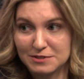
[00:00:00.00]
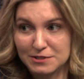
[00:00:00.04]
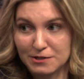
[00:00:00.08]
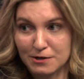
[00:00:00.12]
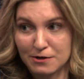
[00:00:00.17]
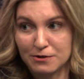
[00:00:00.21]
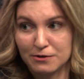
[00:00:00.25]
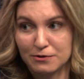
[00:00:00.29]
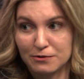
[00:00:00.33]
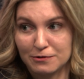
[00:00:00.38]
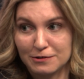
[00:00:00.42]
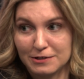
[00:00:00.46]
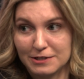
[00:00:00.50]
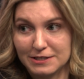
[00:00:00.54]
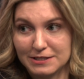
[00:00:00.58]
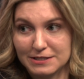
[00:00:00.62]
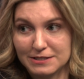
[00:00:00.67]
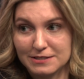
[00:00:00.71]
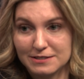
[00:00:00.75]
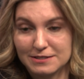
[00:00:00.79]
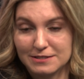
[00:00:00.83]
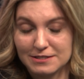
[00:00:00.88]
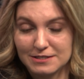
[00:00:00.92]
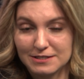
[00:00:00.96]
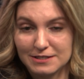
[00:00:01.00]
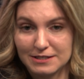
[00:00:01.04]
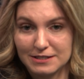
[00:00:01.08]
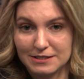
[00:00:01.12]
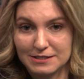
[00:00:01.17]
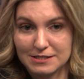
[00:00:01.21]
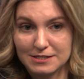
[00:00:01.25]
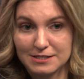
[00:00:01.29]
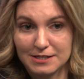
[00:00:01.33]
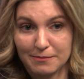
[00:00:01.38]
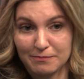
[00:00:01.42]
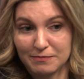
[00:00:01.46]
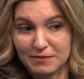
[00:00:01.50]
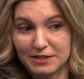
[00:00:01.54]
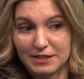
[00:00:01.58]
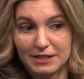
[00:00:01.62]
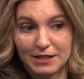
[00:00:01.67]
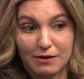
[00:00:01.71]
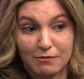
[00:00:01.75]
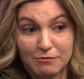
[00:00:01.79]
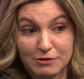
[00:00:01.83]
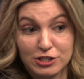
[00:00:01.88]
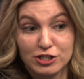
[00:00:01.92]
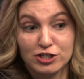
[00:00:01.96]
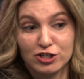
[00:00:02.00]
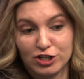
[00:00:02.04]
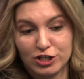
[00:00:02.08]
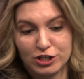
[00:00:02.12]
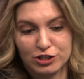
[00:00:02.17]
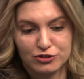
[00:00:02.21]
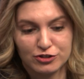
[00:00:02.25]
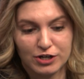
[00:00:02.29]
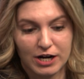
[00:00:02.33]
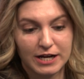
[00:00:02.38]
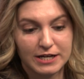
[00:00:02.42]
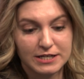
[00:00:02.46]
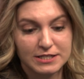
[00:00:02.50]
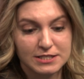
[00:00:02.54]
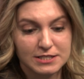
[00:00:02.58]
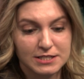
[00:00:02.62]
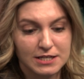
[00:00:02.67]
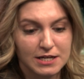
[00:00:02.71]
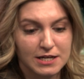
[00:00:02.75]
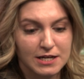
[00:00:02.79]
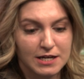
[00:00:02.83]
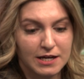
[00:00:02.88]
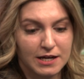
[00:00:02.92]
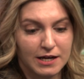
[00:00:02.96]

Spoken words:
So yep, it's something that we should address.